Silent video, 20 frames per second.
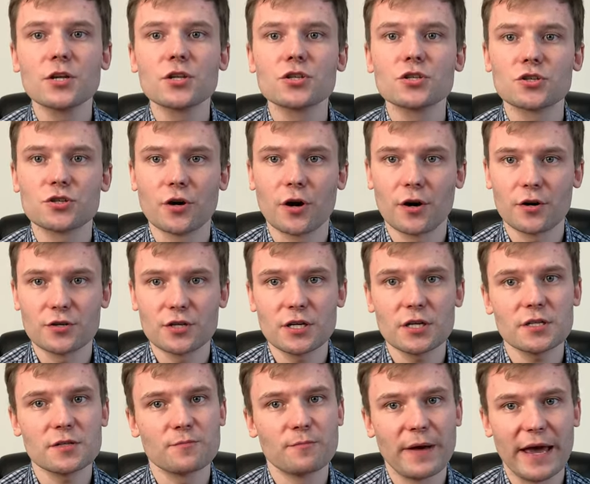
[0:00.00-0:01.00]

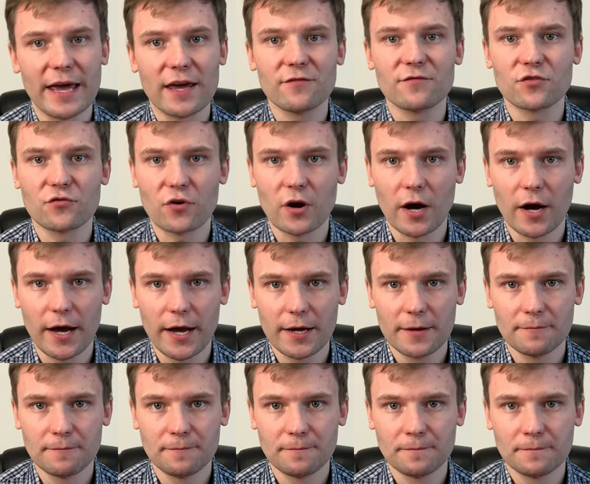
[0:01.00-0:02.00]
charges may vary.
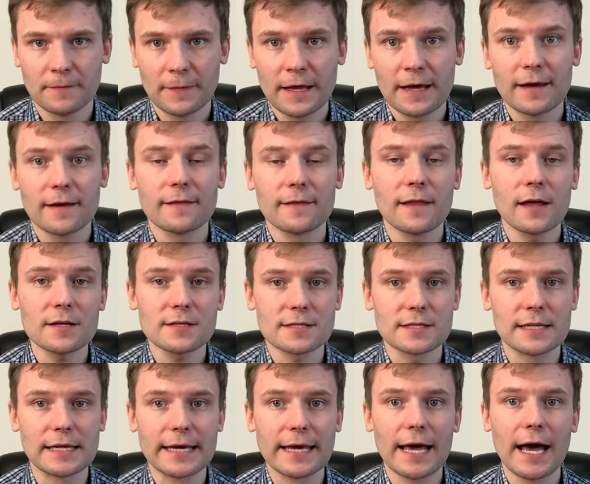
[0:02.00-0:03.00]

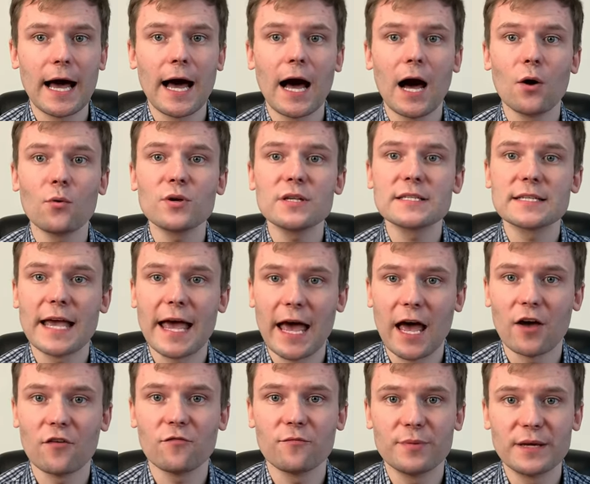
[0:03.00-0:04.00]
Lastly, how is
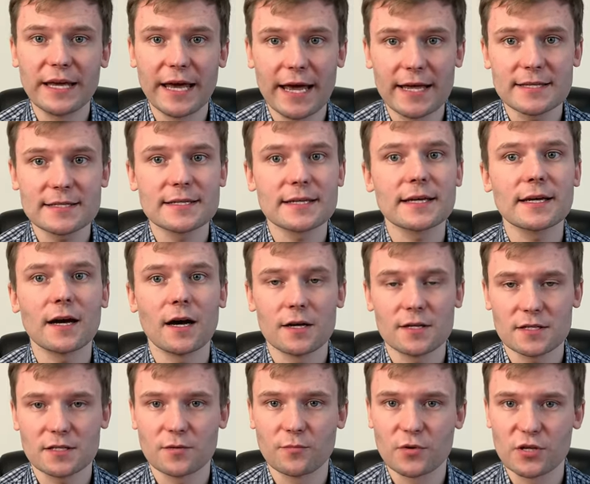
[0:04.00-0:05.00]
FBS
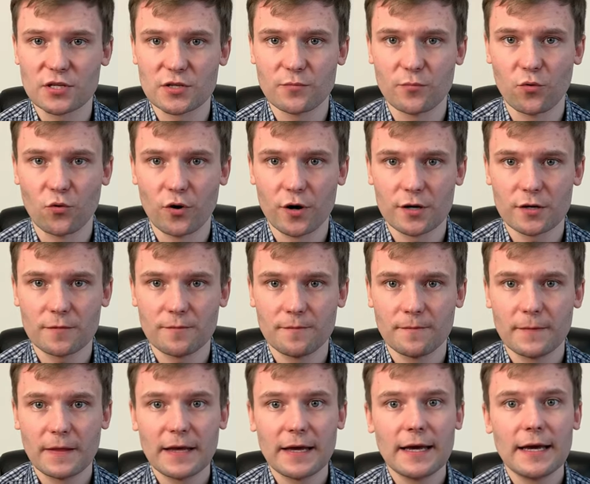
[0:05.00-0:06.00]
customer support?
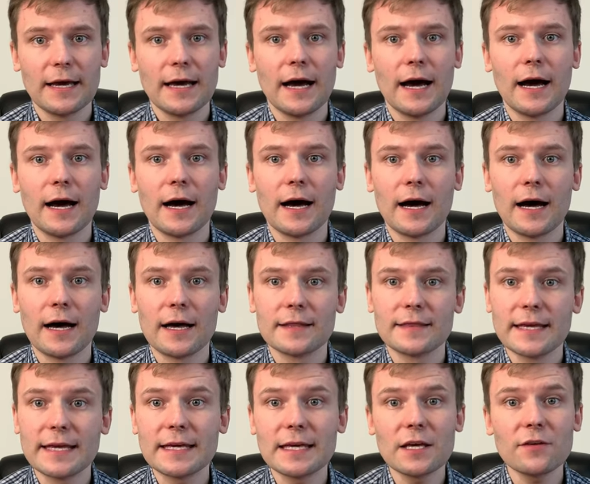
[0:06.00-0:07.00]
Uh,
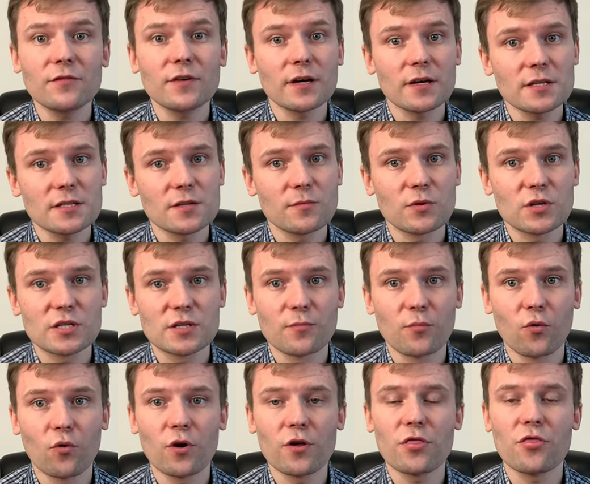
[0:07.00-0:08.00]
they give customer
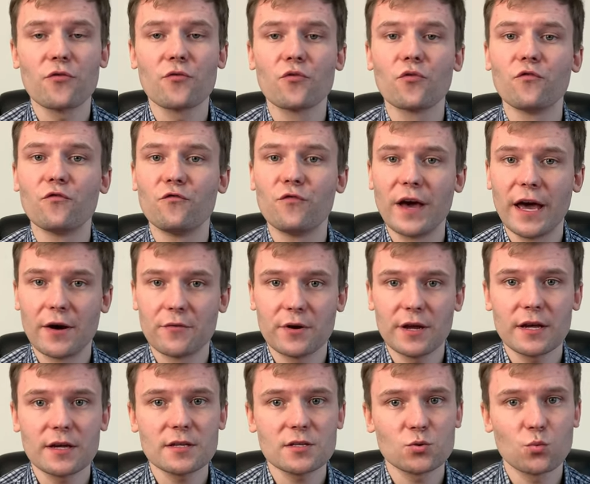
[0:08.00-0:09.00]
support through
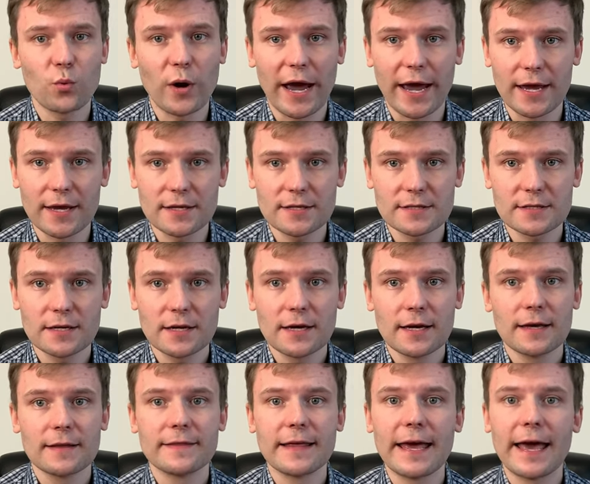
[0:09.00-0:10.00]
various ways.
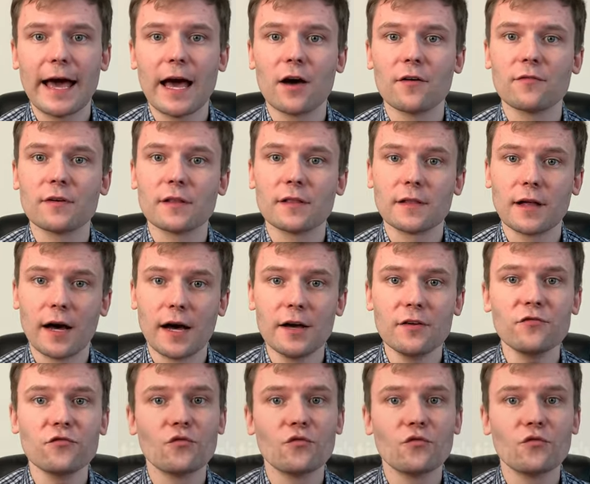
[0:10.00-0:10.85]
They have a live